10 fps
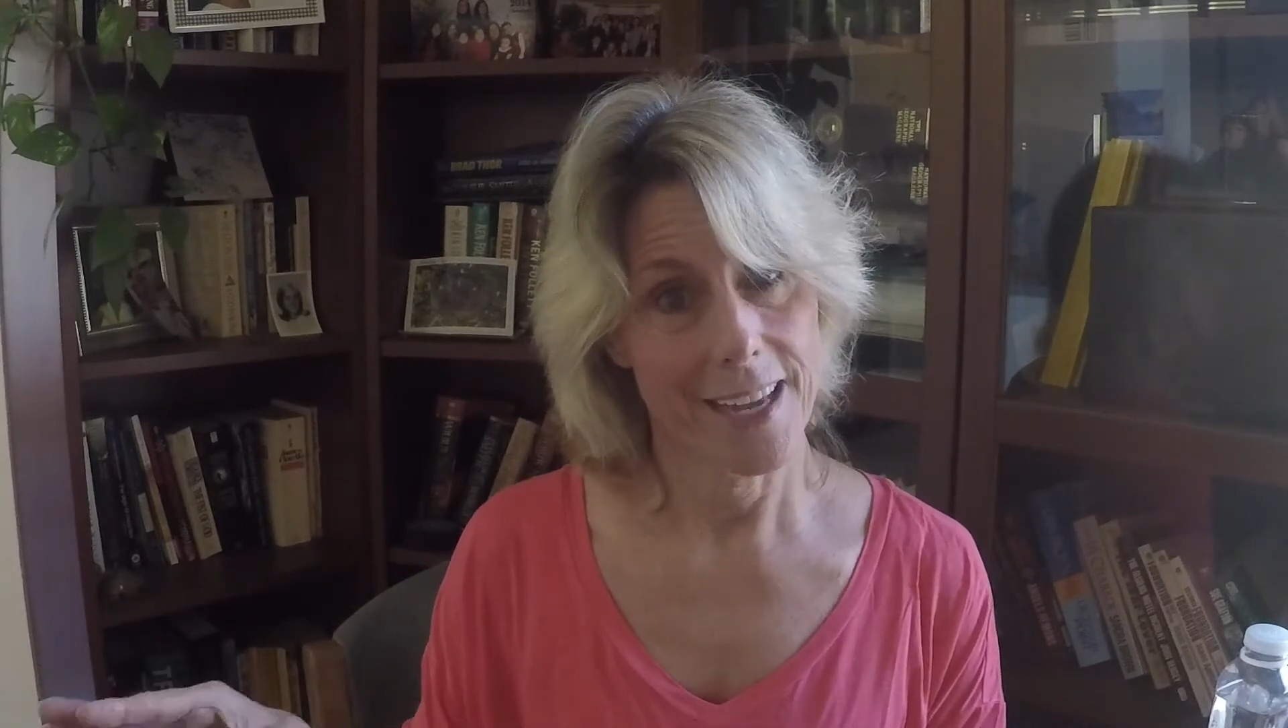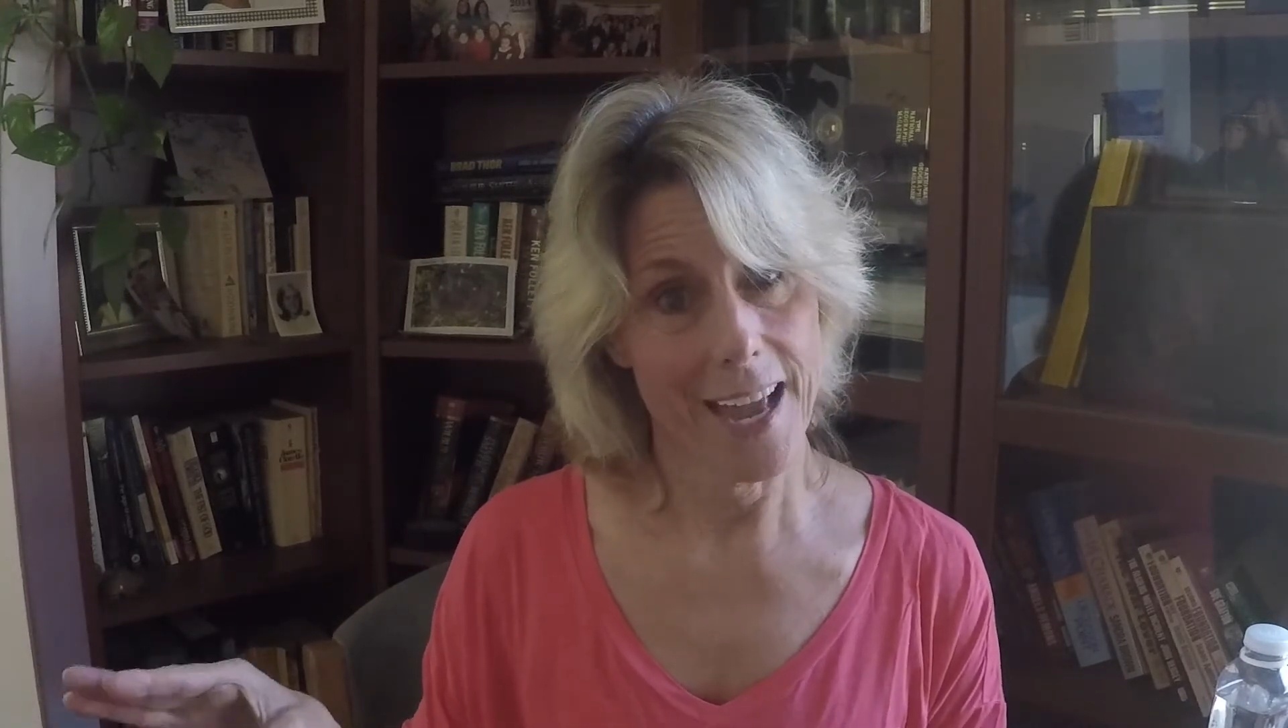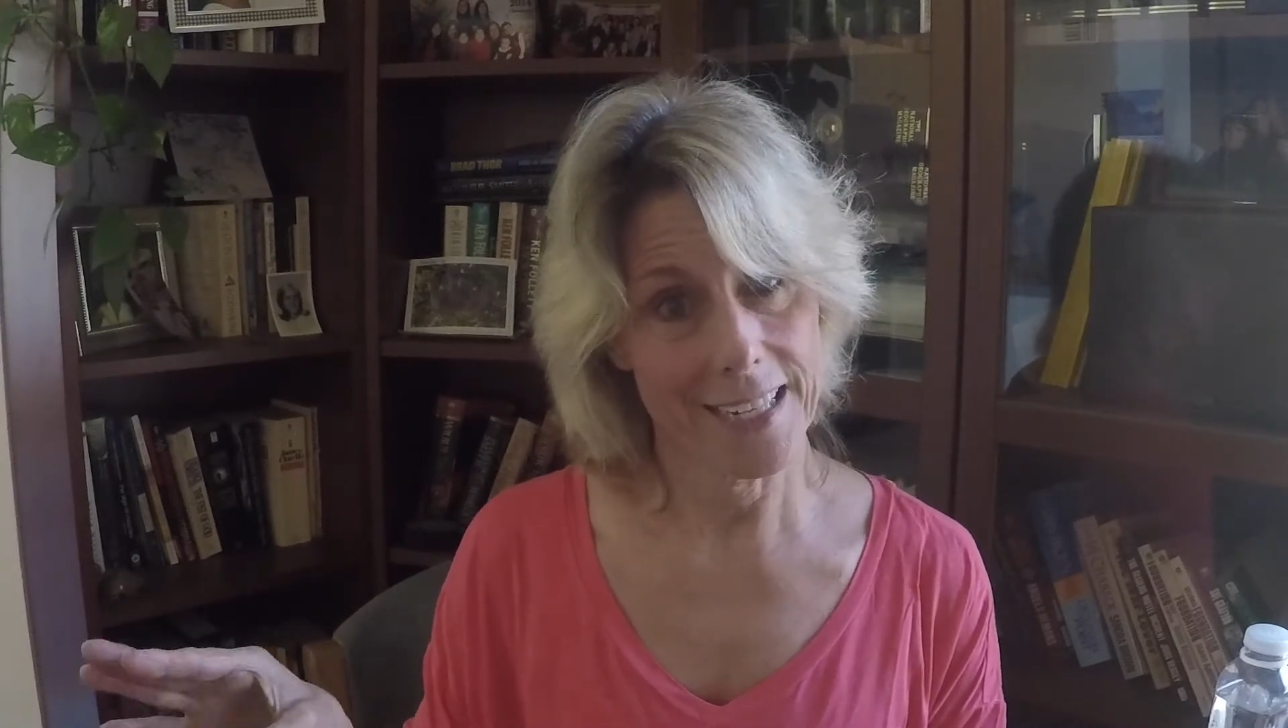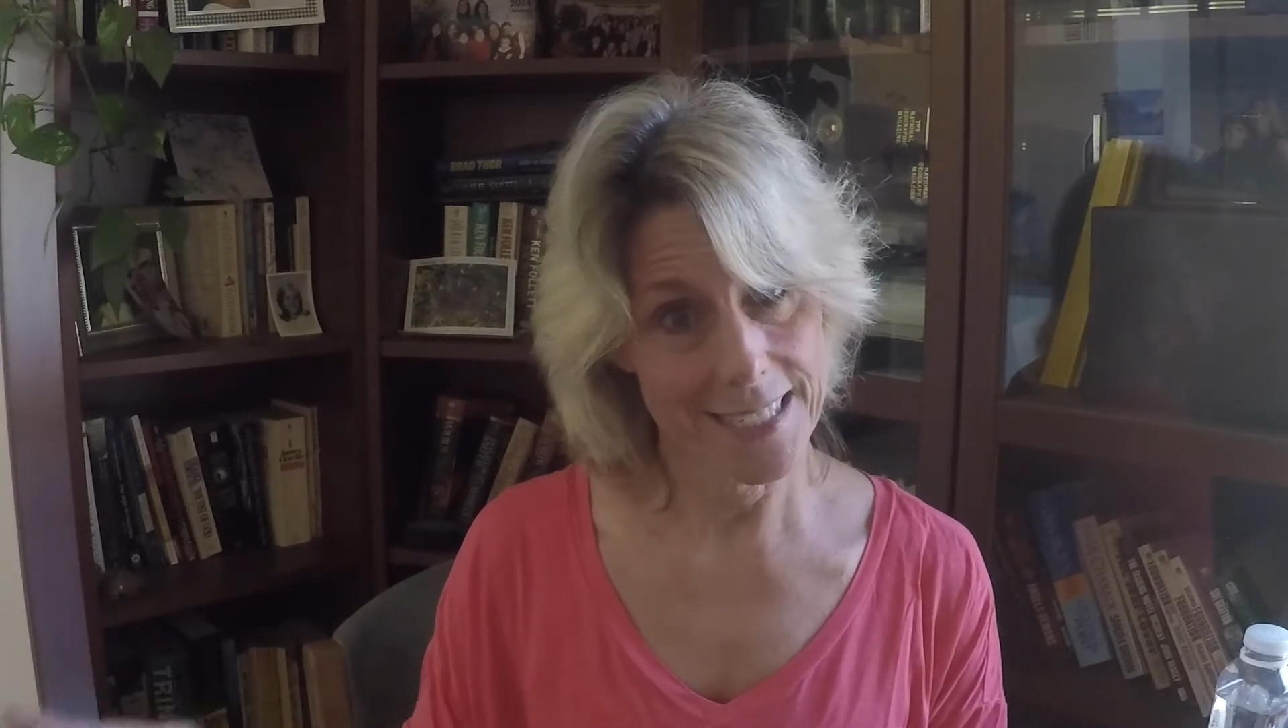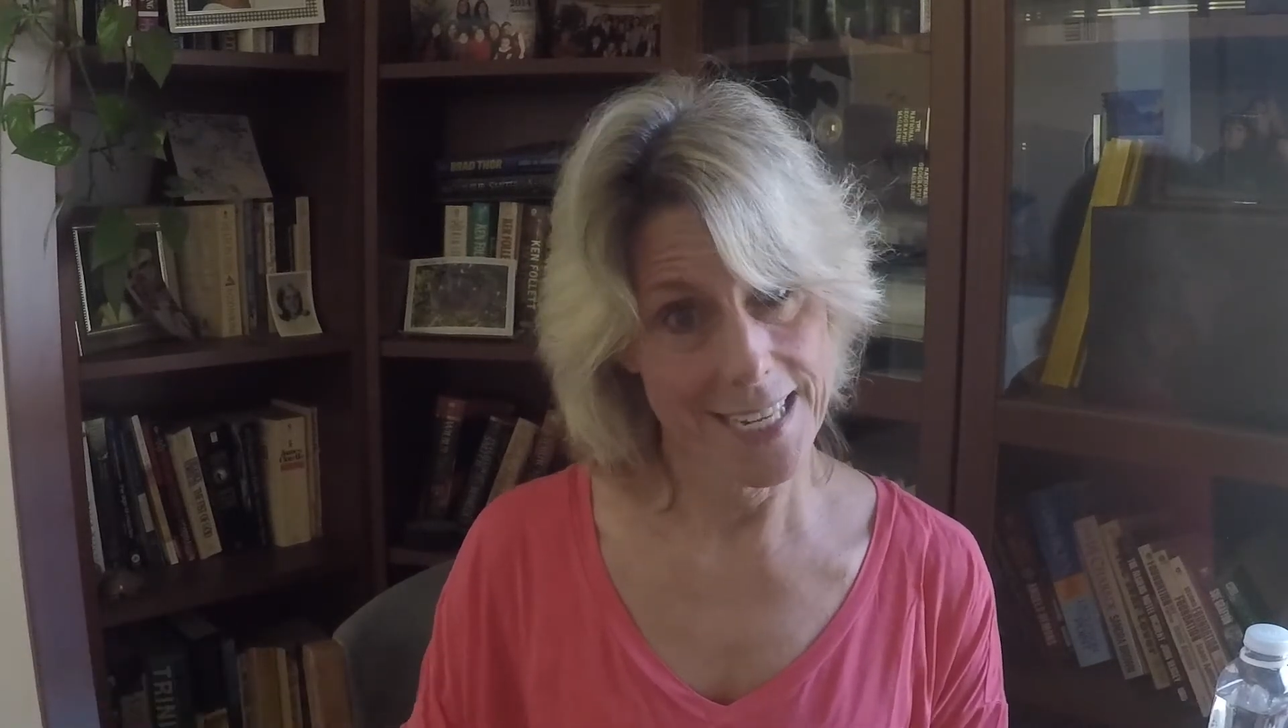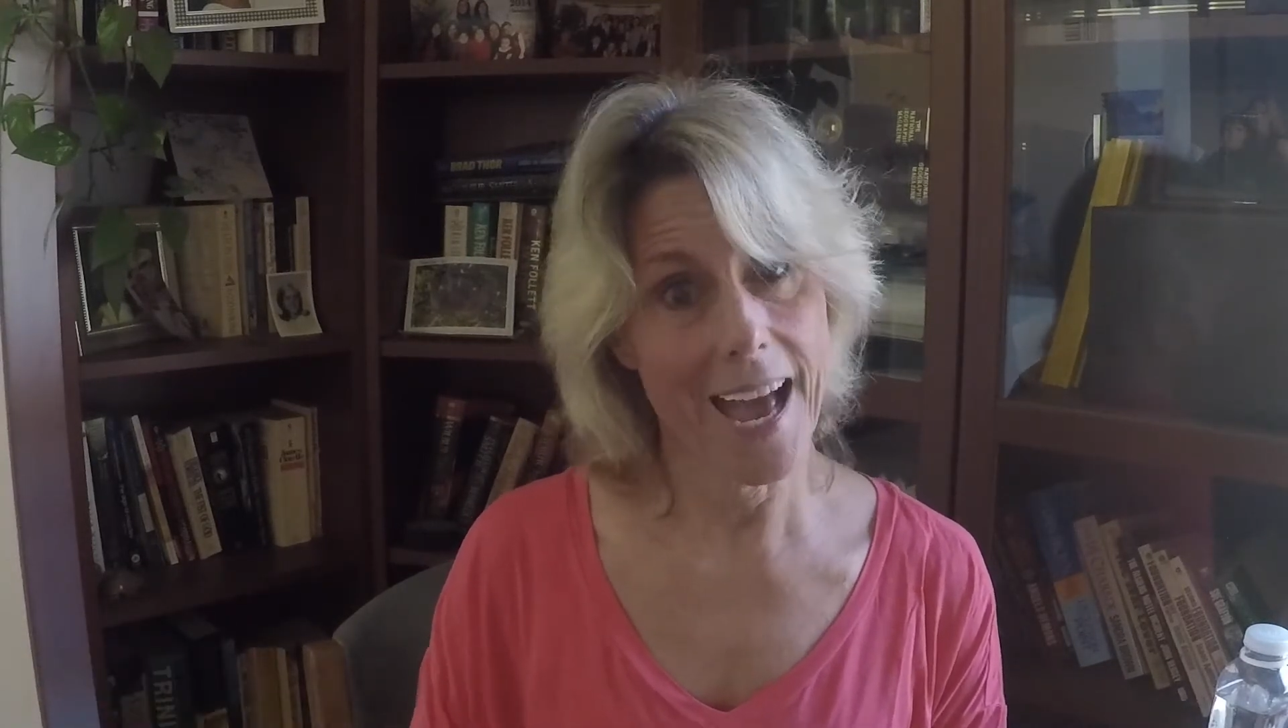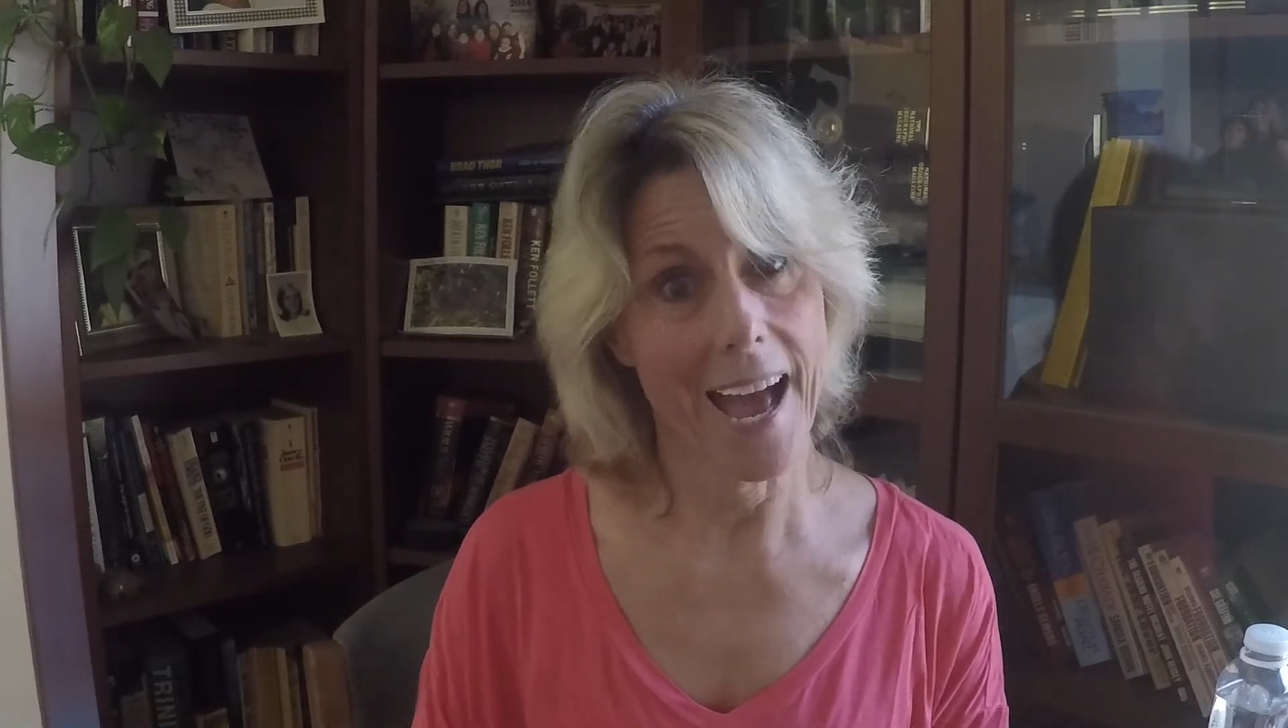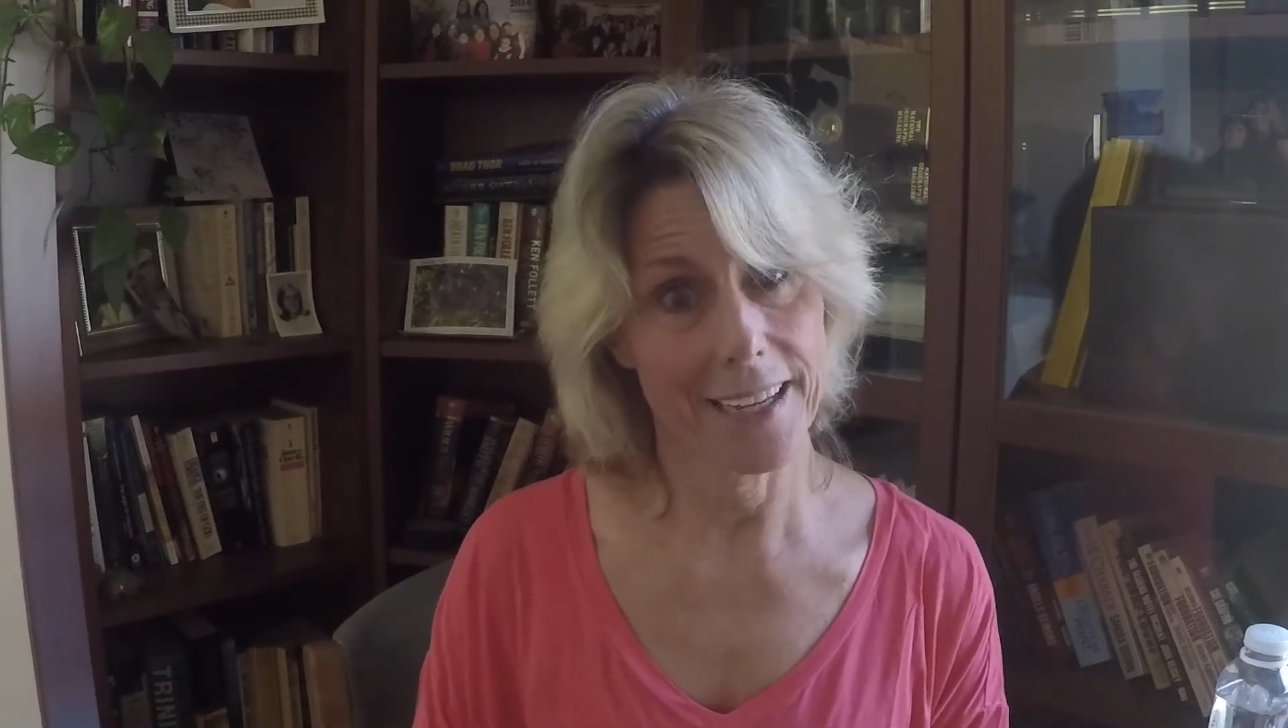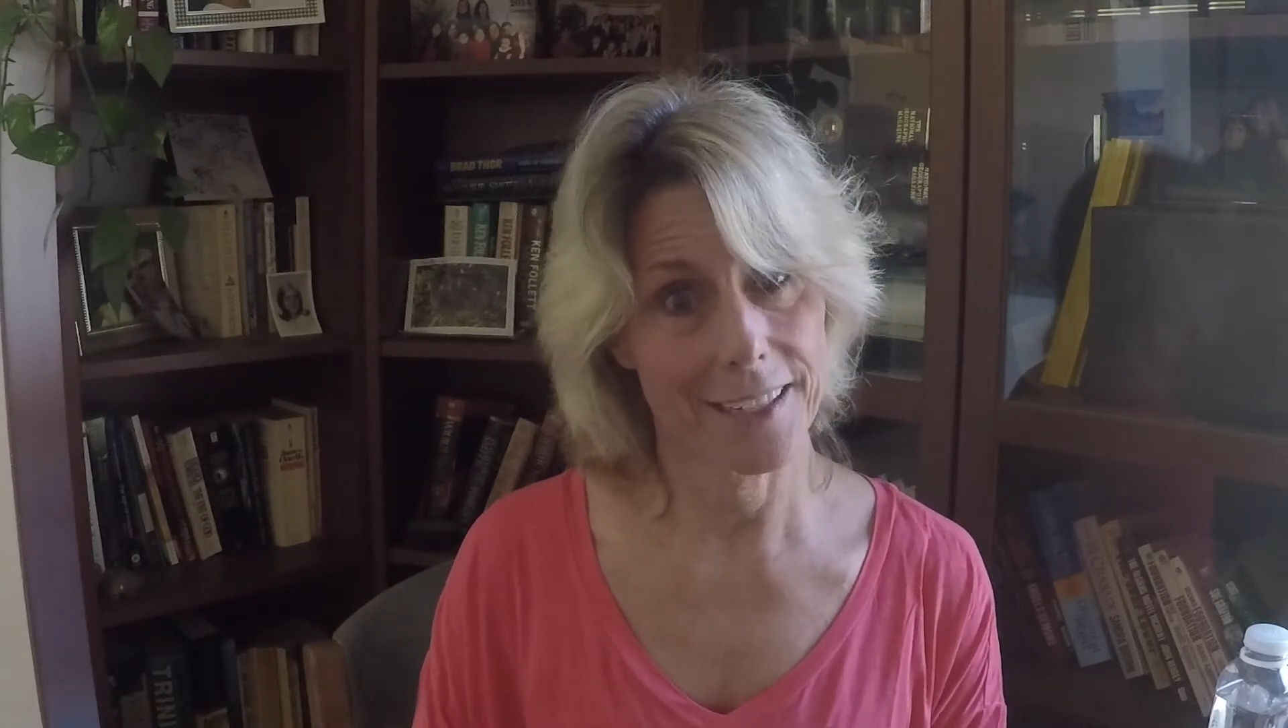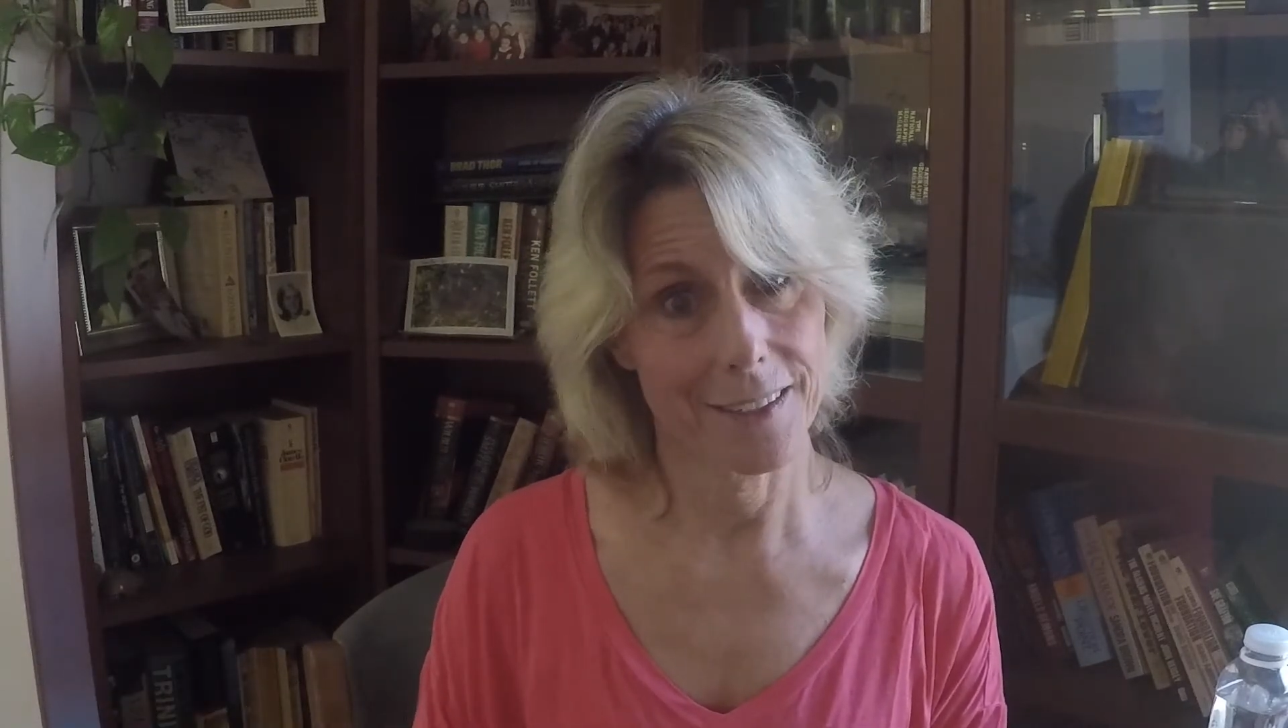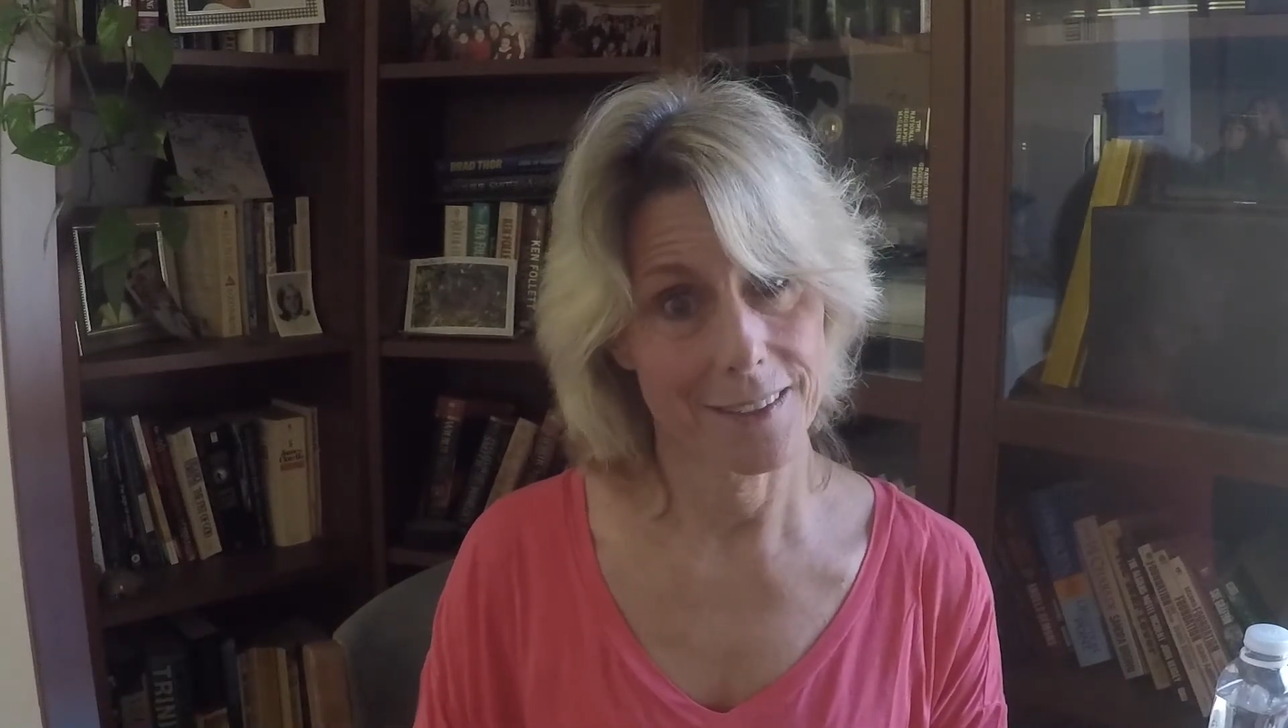and attack.